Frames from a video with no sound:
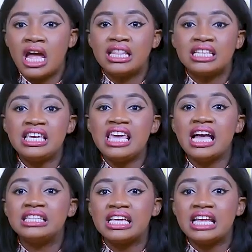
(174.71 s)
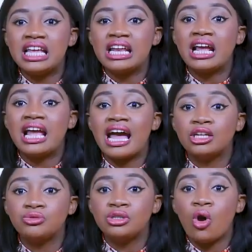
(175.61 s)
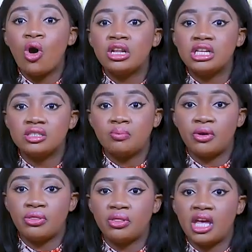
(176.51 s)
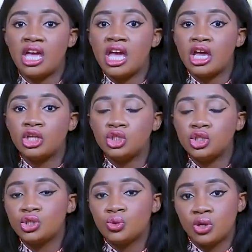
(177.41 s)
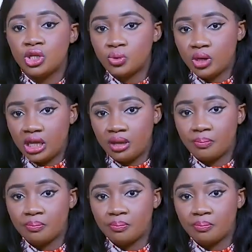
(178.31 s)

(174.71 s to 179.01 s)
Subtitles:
that he attended a gathering on his birthday in June 2020.